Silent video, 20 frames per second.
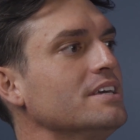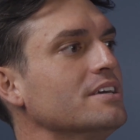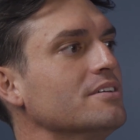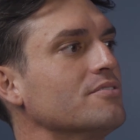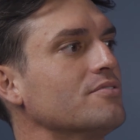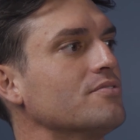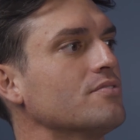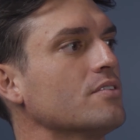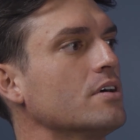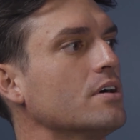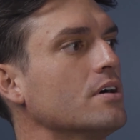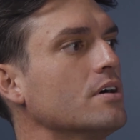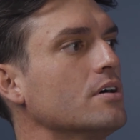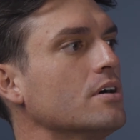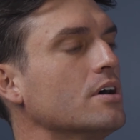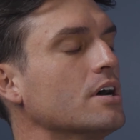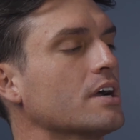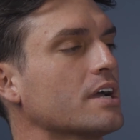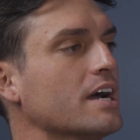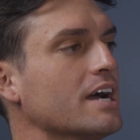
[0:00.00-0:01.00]
if
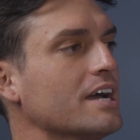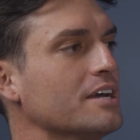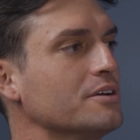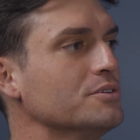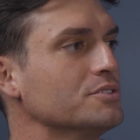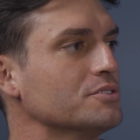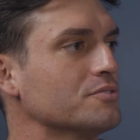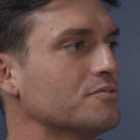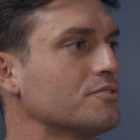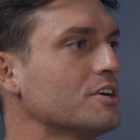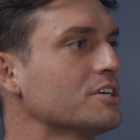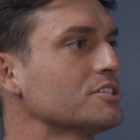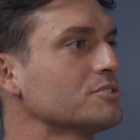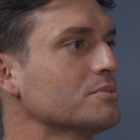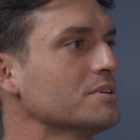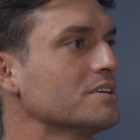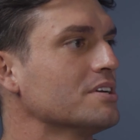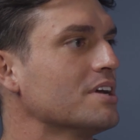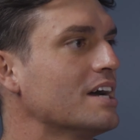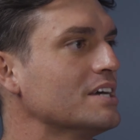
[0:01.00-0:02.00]
a guy who's a
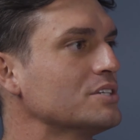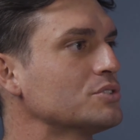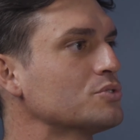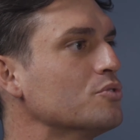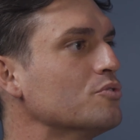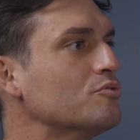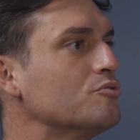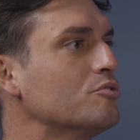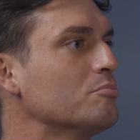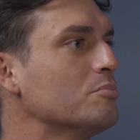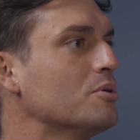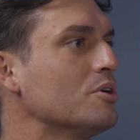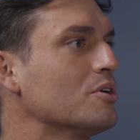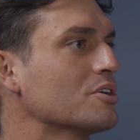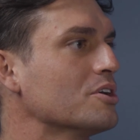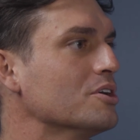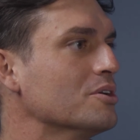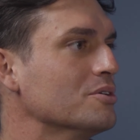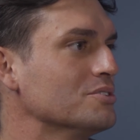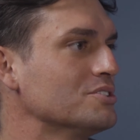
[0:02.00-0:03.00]
freshman high school football
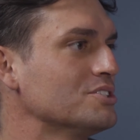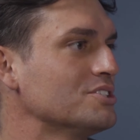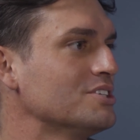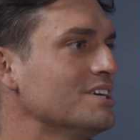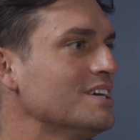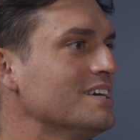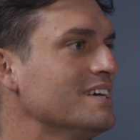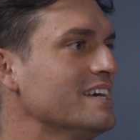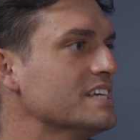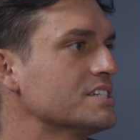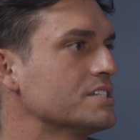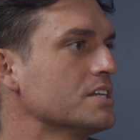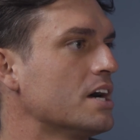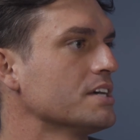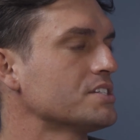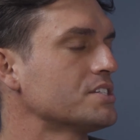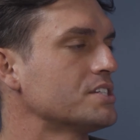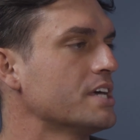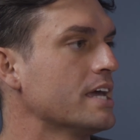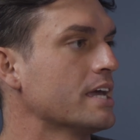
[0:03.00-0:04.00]
coach is
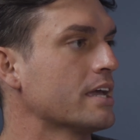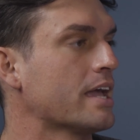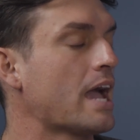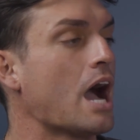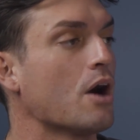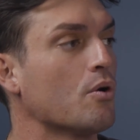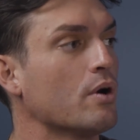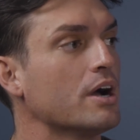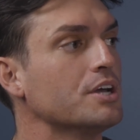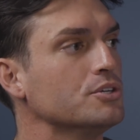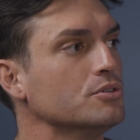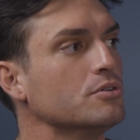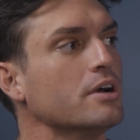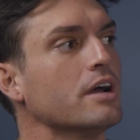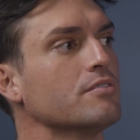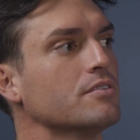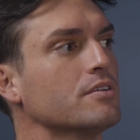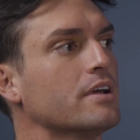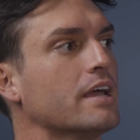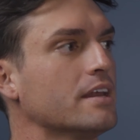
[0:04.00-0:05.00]
not saying how I do
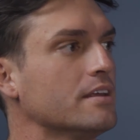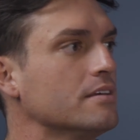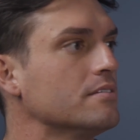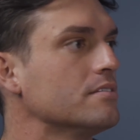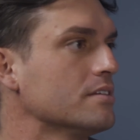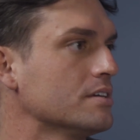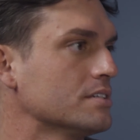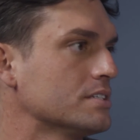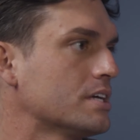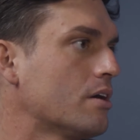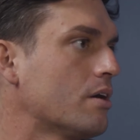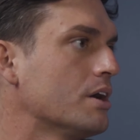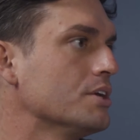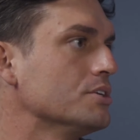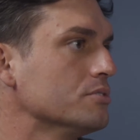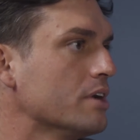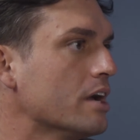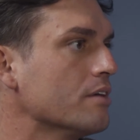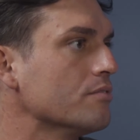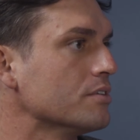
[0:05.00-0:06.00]
anything is how I
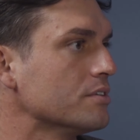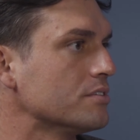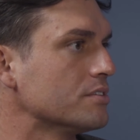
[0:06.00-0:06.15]
do everything?